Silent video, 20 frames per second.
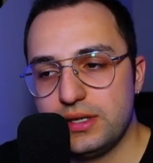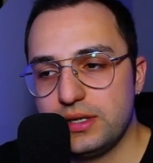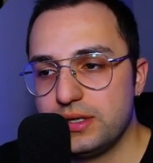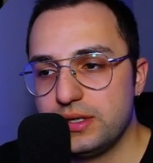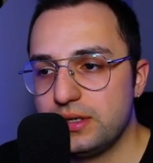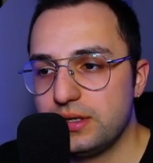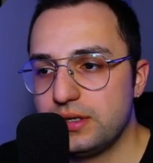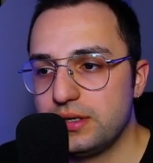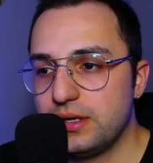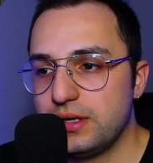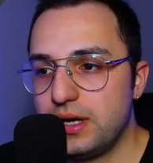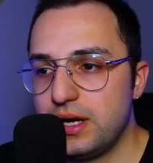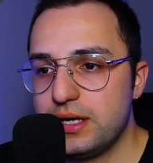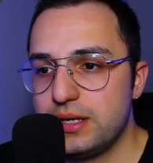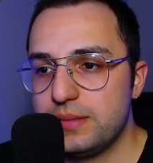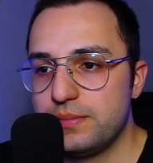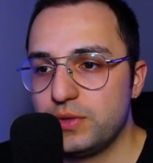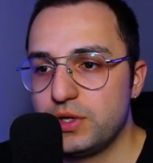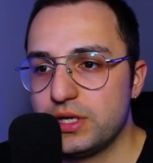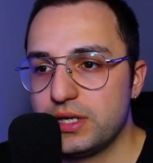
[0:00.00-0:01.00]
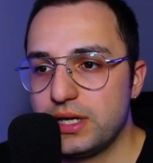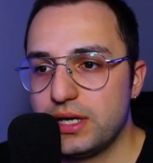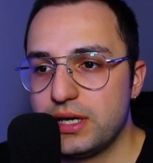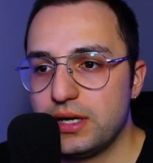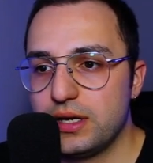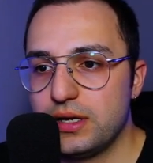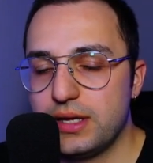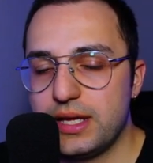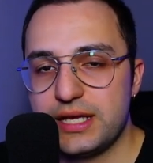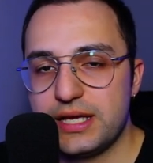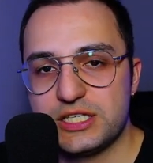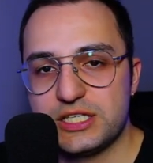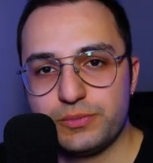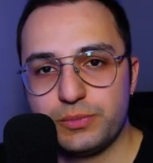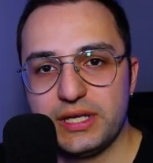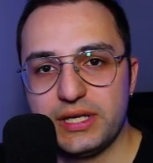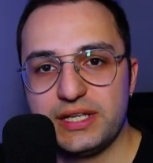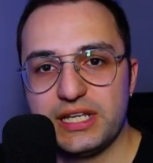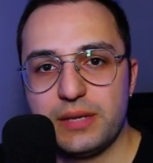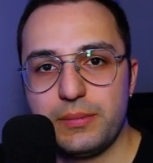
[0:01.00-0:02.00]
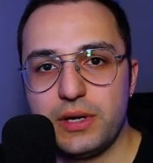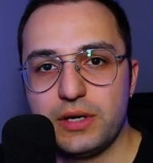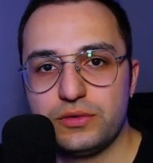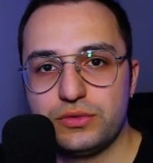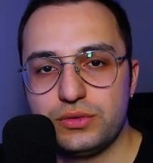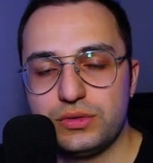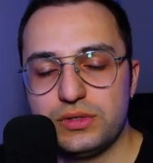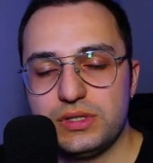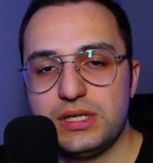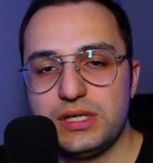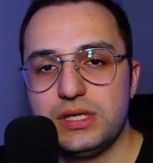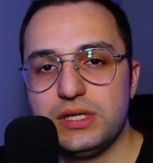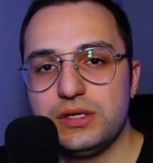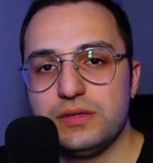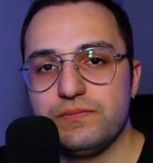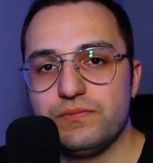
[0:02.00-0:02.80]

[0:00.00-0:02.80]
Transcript: I am gonna explain about the